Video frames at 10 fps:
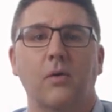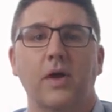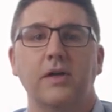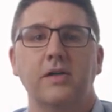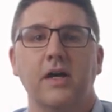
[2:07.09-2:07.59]

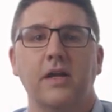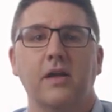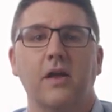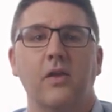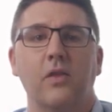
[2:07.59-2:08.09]
When you're done,
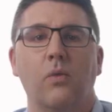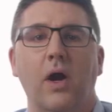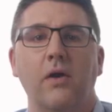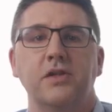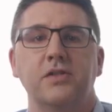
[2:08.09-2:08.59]
the
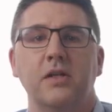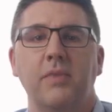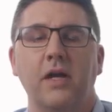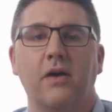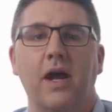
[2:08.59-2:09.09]
wiring should
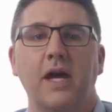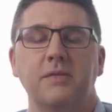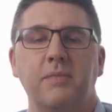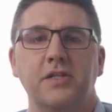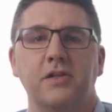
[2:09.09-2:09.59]
appear
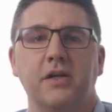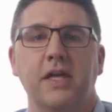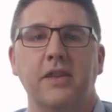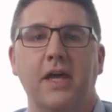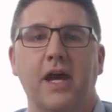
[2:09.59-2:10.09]
as pictured
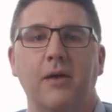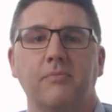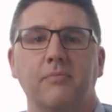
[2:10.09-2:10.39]
in the app.